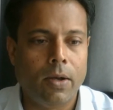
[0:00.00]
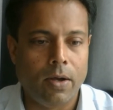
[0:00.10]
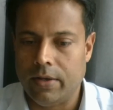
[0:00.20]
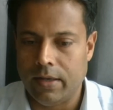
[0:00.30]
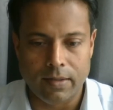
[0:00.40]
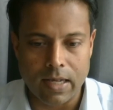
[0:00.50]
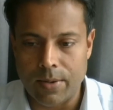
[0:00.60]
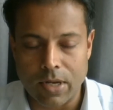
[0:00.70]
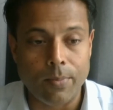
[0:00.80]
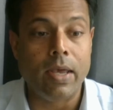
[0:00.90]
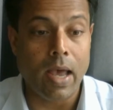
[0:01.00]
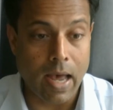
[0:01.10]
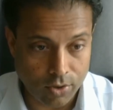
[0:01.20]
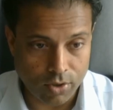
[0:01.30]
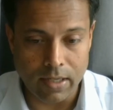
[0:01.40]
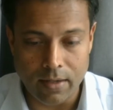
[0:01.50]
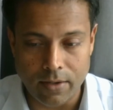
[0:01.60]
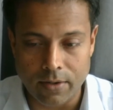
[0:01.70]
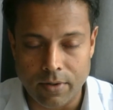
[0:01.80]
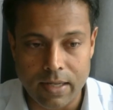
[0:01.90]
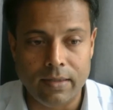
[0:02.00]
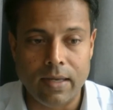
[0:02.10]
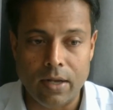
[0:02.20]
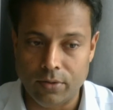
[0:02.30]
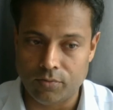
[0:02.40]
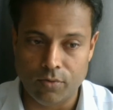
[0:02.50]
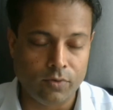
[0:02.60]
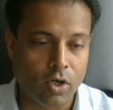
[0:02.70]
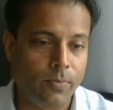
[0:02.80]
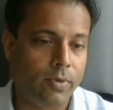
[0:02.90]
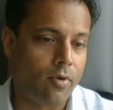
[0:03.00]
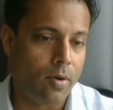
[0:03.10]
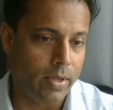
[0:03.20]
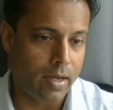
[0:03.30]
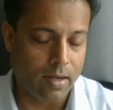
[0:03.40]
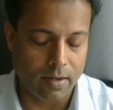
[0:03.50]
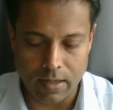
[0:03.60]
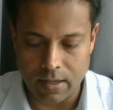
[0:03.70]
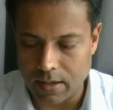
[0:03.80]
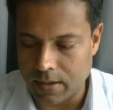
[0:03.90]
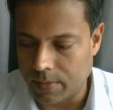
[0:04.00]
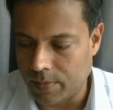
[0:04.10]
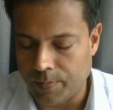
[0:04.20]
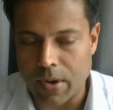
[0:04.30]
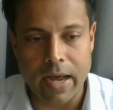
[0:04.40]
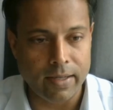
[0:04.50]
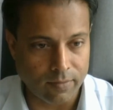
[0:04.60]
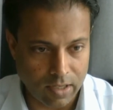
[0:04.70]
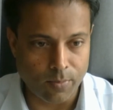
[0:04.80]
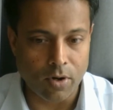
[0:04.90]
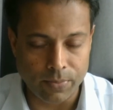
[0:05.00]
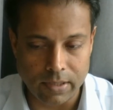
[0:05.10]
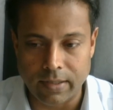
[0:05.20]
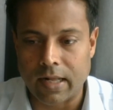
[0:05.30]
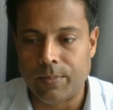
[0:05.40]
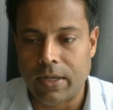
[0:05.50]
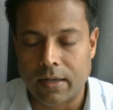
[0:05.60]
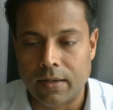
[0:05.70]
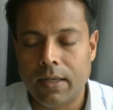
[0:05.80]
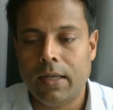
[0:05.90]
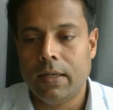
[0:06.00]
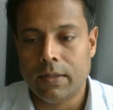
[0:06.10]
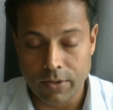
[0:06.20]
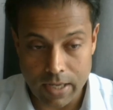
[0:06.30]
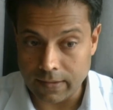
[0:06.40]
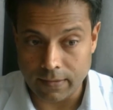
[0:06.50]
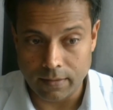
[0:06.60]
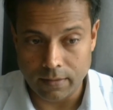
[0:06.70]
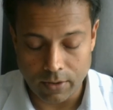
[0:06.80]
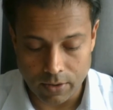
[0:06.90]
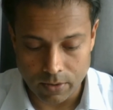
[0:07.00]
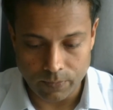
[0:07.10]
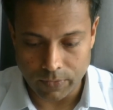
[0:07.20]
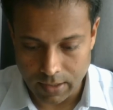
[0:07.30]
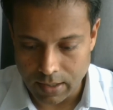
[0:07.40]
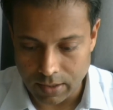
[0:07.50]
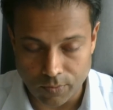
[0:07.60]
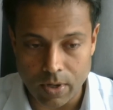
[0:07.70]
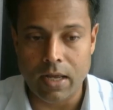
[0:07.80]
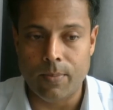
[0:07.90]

uh, is Sime Darby actually, you know, leasing out those rooftops from their uh, buyers of their properties in Elmina. So yes, you know, it, it's really